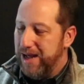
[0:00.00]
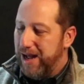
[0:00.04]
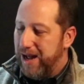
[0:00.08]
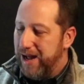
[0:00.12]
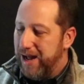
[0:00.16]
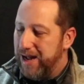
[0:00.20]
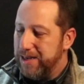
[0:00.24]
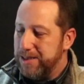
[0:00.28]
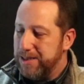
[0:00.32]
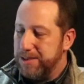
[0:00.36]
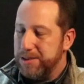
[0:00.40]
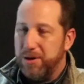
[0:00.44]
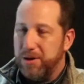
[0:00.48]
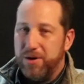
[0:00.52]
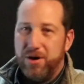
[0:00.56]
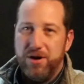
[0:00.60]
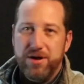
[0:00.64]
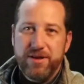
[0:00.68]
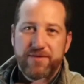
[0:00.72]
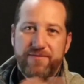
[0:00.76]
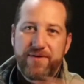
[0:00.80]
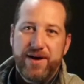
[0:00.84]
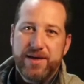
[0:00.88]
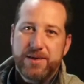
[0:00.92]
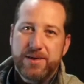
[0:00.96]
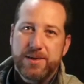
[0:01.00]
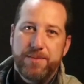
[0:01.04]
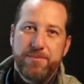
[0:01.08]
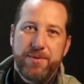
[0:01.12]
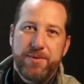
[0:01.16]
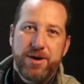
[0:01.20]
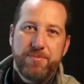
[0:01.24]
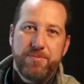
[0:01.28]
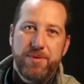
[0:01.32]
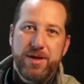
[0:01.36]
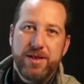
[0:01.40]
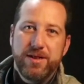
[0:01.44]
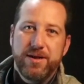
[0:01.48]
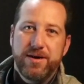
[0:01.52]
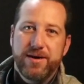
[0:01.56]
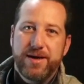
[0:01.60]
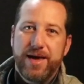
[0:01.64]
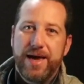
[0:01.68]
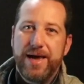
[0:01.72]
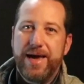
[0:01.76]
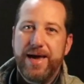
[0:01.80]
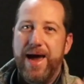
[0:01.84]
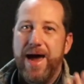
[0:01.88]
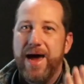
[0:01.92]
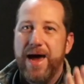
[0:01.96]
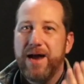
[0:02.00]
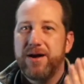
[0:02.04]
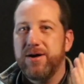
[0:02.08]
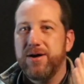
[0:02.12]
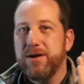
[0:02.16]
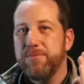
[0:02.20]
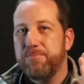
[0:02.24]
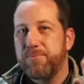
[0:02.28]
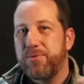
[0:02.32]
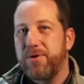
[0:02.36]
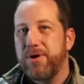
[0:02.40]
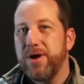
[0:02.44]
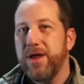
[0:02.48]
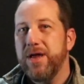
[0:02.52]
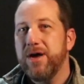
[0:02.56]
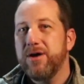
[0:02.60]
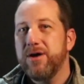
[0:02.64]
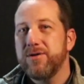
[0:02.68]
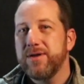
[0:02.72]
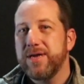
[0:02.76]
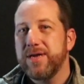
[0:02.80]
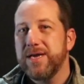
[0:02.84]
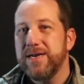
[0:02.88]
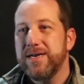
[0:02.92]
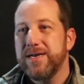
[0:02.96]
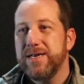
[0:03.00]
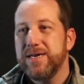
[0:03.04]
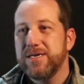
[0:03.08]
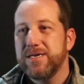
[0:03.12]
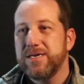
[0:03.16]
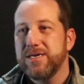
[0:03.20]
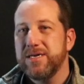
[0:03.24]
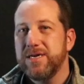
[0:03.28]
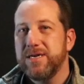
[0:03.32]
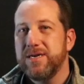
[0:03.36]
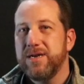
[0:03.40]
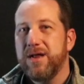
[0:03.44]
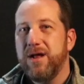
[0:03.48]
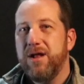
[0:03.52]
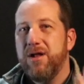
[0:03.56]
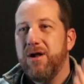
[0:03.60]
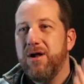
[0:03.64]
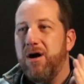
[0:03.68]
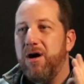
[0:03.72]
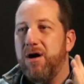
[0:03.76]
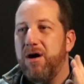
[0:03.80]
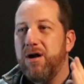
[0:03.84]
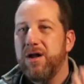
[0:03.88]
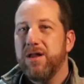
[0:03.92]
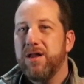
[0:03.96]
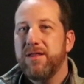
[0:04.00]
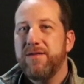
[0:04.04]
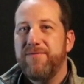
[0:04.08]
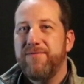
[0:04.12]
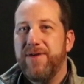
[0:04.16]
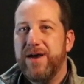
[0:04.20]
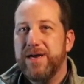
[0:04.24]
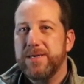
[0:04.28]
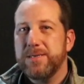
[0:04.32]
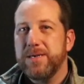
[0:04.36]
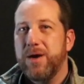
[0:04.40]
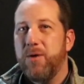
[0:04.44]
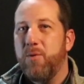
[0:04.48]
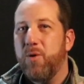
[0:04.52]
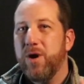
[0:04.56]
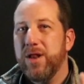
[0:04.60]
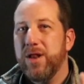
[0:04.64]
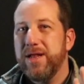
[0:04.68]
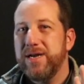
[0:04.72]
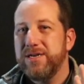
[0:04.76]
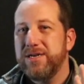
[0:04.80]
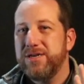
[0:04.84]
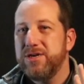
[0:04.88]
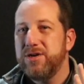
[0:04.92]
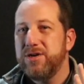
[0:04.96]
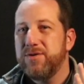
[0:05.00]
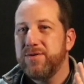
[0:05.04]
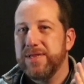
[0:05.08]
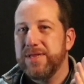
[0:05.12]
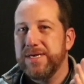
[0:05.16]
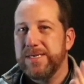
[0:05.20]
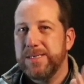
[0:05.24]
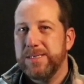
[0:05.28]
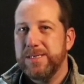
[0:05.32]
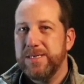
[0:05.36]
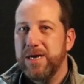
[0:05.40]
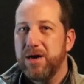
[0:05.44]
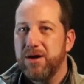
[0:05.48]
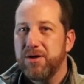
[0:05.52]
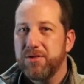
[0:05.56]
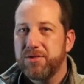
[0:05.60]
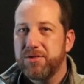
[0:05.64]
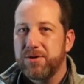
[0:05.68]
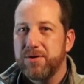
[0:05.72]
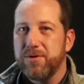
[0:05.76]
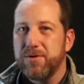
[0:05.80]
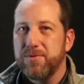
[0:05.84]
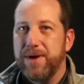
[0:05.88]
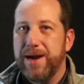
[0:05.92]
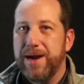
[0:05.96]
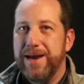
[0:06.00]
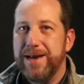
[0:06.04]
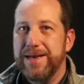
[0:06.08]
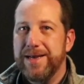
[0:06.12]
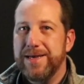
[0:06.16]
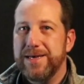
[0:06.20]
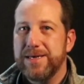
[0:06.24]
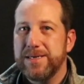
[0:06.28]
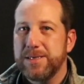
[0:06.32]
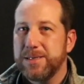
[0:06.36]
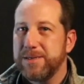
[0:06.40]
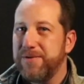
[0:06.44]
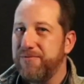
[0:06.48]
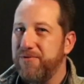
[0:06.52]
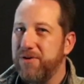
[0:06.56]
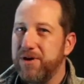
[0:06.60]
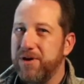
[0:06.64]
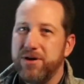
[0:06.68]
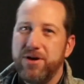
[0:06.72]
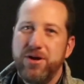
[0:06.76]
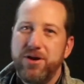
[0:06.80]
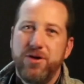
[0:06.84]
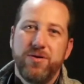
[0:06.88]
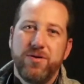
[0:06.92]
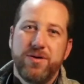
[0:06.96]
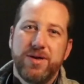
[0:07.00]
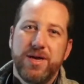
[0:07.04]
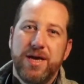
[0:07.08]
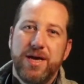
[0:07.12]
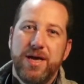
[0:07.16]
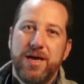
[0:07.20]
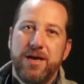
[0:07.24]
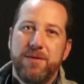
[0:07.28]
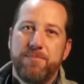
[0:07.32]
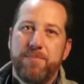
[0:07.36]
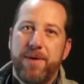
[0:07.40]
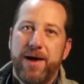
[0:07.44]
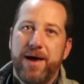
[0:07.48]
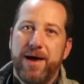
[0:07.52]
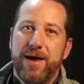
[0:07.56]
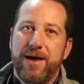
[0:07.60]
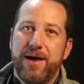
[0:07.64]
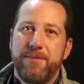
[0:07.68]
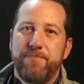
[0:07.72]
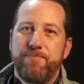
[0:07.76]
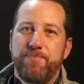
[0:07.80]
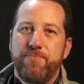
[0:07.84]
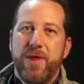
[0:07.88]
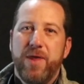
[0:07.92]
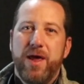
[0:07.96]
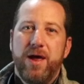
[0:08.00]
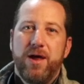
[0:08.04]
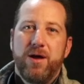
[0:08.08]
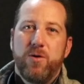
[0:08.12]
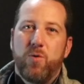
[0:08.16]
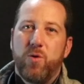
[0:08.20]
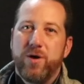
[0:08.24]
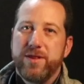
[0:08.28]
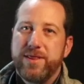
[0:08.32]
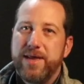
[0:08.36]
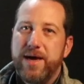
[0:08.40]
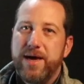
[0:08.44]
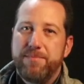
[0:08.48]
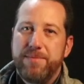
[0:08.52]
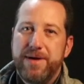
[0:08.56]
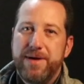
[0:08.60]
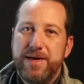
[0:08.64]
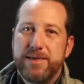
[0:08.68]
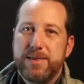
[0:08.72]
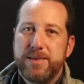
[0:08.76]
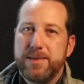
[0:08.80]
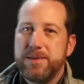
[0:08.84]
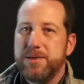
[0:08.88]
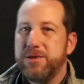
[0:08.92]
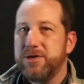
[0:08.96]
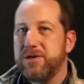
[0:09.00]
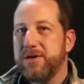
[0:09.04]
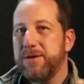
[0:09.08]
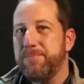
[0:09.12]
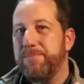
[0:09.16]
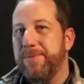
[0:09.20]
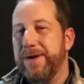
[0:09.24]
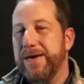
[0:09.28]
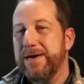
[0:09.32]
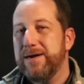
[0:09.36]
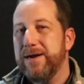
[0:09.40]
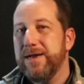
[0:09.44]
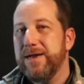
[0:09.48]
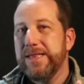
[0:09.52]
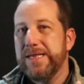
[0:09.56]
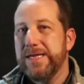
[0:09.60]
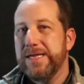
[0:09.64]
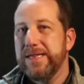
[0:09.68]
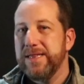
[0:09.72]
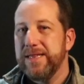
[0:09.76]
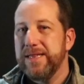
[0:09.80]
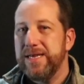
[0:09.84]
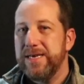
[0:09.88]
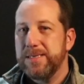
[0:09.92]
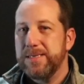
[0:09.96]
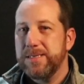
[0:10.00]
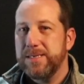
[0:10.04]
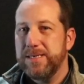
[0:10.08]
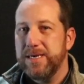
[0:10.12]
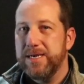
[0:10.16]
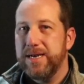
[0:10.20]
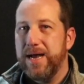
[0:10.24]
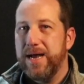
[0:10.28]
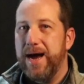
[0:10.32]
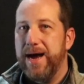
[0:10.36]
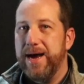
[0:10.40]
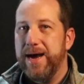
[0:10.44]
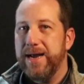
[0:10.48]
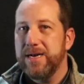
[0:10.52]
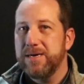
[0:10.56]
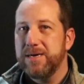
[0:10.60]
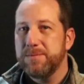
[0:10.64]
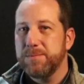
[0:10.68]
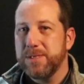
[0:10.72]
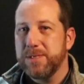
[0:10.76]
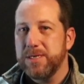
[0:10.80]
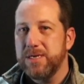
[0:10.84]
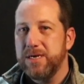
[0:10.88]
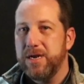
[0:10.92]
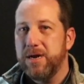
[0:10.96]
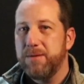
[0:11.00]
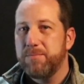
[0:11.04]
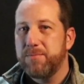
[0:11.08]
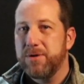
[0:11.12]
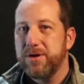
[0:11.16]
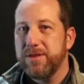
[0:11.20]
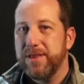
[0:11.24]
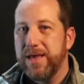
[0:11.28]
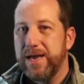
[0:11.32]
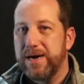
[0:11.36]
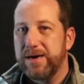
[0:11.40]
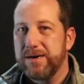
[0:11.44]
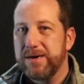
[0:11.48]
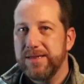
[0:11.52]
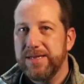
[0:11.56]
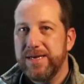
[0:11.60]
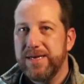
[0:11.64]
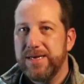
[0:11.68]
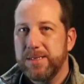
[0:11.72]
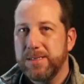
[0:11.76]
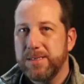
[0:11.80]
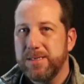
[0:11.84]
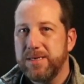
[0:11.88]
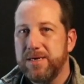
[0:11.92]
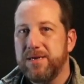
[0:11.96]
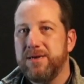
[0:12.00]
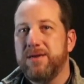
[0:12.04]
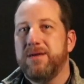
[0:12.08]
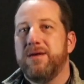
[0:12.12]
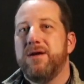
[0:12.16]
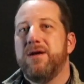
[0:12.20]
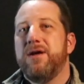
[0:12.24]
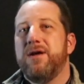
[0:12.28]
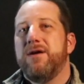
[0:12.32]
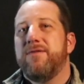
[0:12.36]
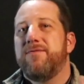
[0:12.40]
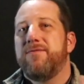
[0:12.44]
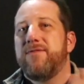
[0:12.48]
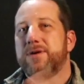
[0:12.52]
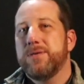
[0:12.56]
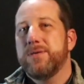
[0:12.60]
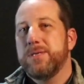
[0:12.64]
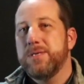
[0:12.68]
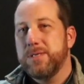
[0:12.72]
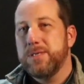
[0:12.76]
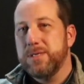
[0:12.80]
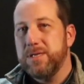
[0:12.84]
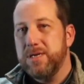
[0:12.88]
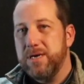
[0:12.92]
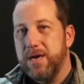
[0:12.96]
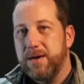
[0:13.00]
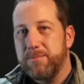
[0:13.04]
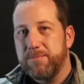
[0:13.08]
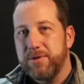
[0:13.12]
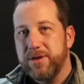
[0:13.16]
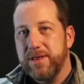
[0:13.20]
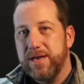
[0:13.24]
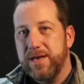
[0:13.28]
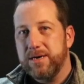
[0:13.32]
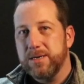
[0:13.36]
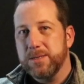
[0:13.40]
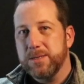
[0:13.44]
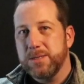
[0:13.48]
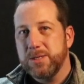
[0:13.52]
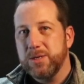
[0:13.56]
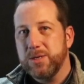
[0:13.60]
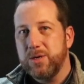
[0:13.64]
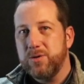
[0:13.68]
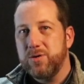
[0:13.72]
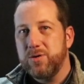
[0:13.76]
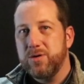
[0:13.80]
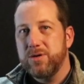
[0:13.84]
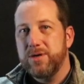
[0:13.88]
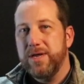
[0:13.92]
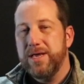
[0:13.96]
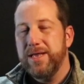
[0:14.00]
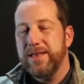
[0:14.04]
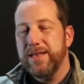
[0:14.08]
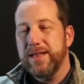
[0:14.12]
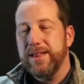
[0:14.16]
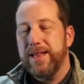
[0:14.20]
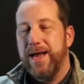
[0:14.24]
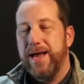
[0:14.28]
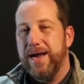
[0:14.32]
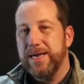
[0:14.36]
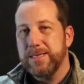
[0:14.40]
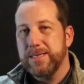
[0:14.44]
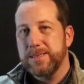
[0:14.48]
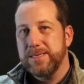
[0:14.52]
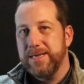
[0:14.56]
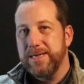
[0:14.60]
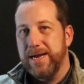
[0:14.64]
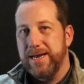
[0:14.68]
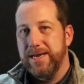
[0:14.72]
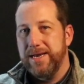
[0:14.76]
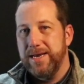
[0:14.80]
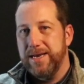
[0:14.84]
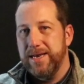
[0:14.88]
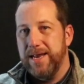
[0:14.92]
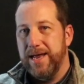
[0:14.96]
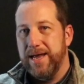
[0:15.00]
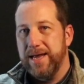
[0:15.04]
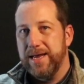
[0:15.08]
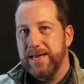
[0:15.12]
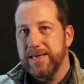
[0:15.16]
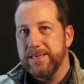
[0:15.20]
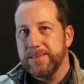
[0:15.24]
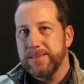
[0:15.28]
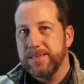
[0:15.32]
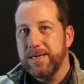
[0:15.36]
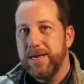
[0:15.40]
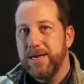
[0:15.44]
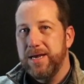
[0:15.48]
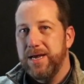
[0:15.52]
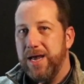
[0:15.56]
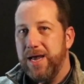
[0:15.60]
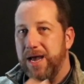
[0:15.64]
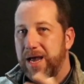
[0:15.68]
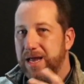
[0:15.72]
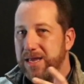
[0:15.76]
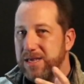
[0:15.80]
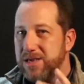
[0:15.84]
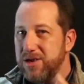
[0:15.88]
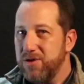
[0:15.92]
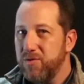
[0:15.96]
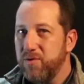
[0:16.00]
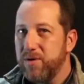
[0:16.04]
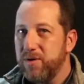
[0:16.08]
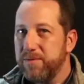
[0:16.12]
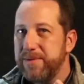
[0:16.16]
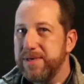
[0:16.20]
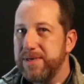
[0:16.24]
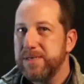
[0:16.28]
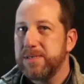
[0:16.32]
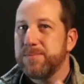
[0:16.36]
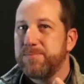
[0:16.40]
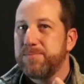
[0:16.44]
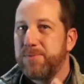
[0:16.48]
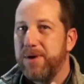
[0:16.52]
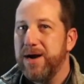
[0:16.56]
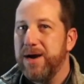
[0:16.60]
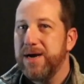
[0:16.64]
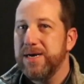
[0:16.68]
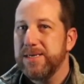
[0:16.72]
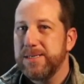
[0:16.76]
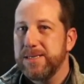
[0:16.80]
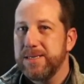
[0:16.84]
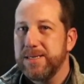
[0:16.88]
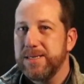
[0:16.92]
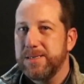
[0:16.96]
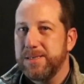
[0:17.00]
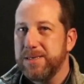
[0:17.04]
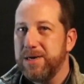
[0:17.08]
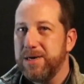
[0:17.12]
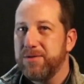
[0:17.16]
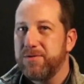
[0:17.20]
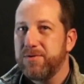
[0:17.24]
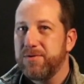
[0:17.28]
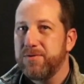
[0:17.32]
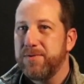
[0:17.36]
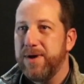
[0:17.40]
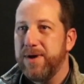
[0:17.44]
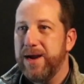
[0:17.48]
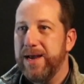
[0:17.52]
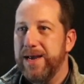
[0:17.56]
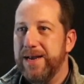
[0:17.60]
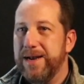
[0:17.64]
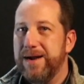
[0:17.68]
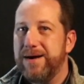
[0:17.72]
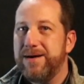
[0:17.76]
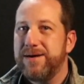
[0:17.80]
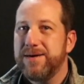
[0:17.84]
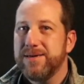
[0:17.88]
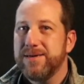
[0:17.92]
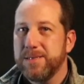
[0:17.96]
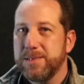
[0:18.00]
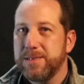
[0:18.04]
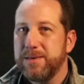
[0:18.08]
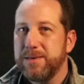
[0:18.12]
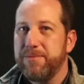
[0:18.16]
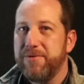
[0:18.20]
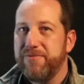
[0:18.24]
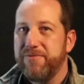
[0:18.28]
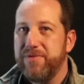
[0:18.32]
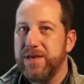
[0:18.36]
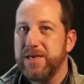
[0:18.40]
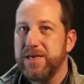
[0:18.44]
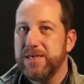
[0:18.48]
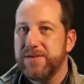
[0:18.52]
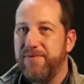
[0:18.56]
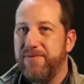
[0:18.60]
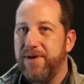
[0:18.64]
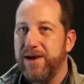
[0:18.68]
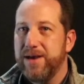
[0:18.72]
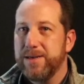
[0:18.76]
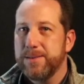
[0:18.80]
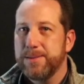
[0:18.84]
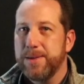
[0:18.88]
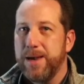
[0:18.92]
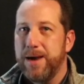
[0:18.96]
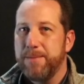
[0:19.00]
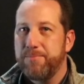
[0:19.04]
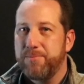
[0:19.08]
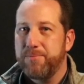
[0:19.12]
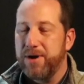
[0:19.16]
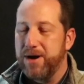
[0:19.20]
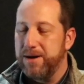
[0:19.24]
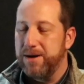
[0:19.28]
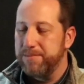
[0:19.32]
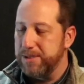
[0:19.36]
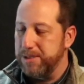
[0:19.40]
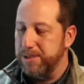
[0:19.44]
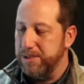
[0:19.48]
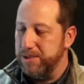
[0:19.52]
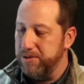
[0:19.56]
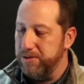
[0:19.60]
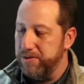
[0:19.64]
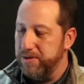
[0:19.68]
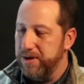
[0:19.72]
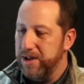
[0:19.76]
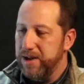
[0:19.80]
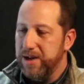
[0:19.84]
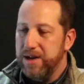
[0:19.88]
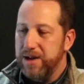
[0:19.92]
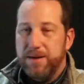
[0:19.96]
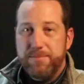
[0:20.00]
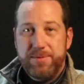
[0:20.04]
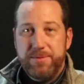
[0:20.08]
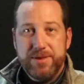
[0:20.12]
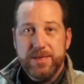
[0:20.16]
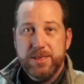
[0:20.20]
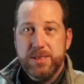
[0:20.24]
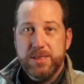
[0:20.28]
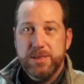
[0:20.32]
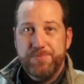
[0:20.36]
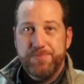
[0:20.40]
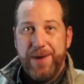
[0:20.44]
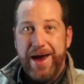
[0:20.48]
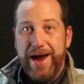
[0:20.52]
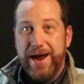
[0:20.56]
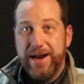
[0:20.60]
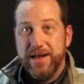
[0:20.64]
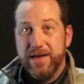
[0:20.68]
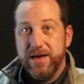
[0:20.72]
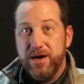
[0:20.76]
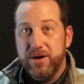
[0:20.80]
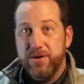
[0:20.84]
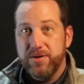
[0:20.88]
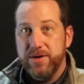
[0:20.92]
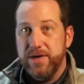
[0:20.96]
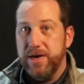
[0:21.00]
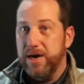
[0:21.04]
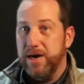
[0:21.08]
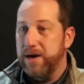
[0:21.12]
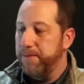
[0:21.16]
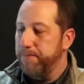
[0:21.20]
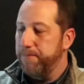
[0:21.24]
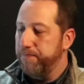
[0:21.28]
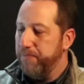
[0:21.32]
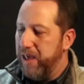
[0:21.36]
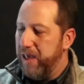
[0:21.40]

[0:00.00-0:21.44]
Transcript: And so all the vests I'm going to be looking at are in pre-owned condition. All the vests, I want to let you know what the sell-through rate is. If you're new to eBay, what that means is you're comparing the listed items, the number that are listed versus the number that are sold in the last 90 days. And you will be surprised at the sell-through rate on some of these vests, I promise you. But this is Patagonia.